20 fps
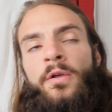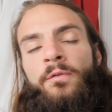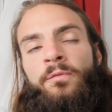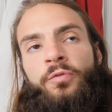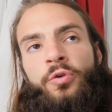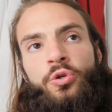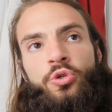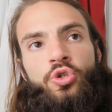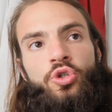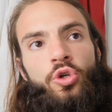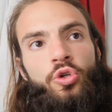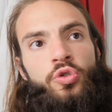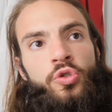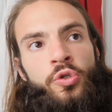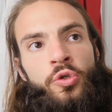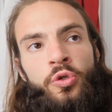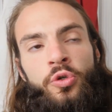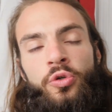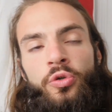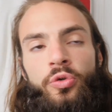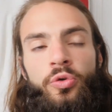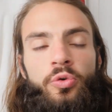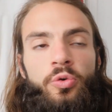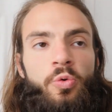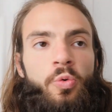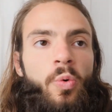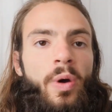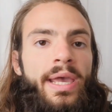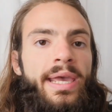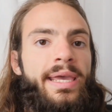There's two
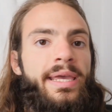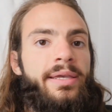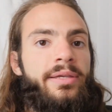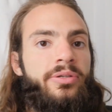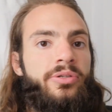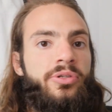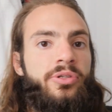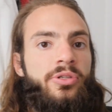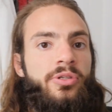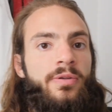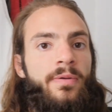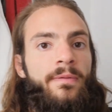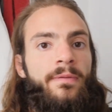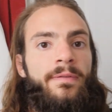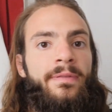ways